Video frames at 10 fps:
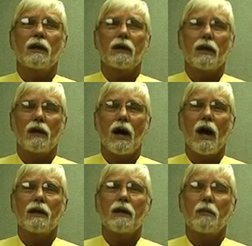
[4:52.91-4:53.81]

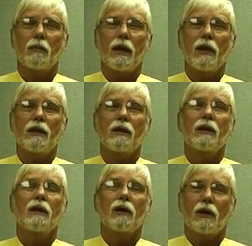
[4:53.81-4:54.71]
cannot be
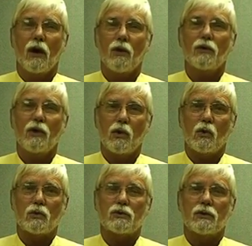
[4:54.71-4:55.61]

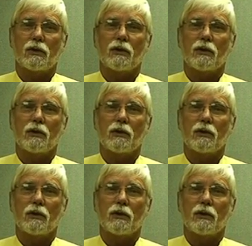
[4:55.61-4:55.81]
co-used.